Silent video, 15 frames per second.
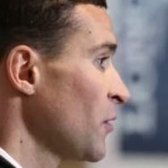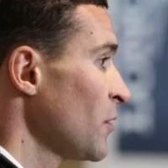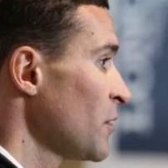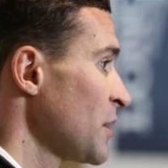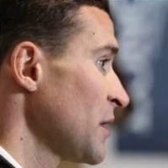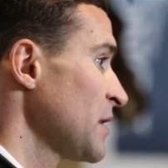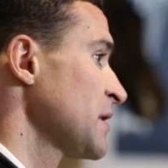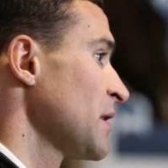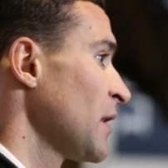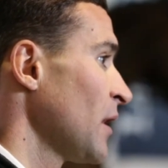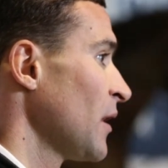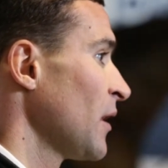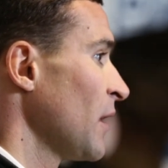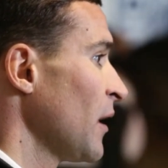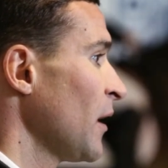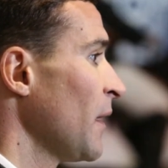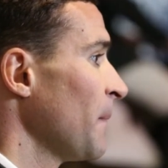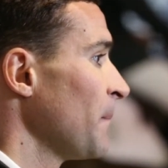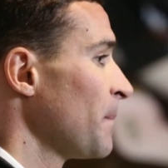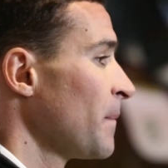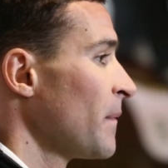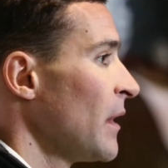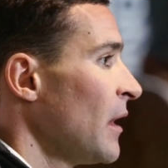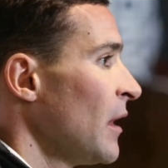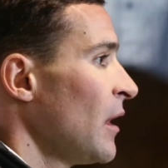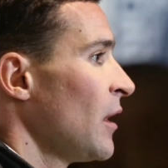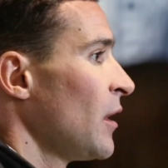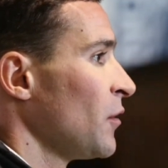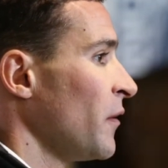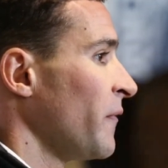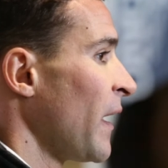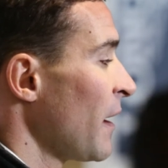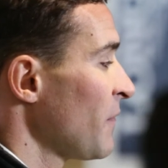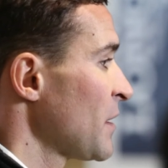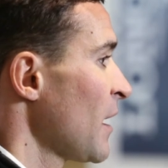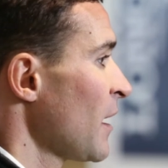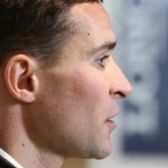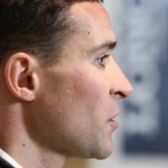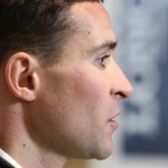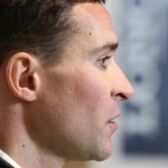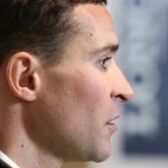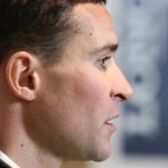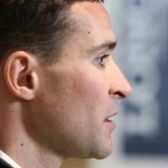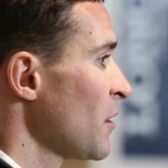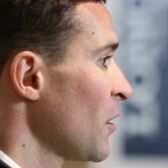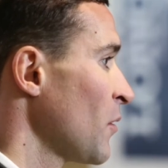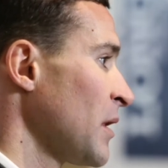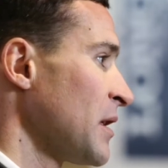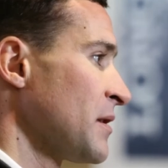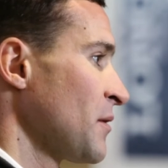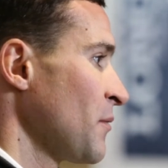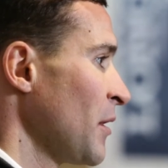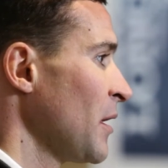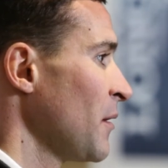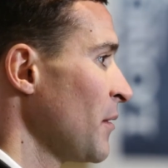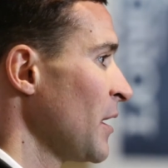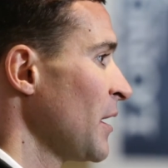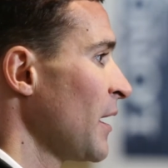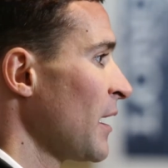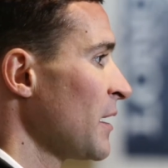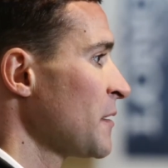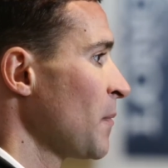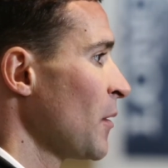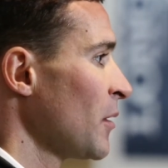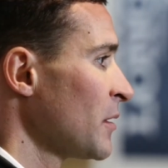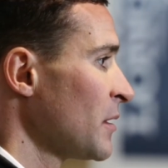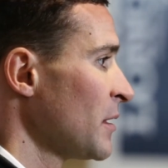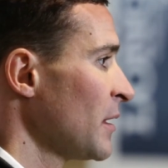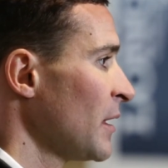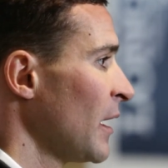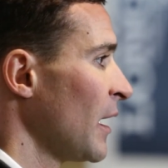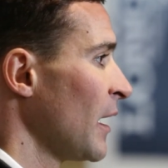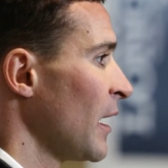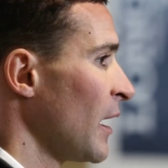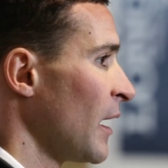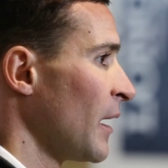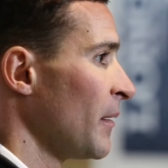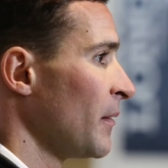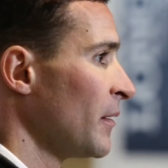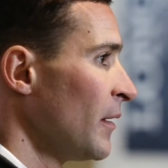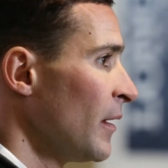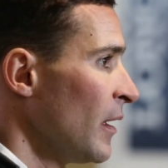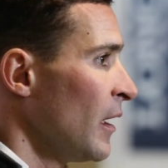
course, it's um, the five-star show. It's always really, really nice sport. Uh,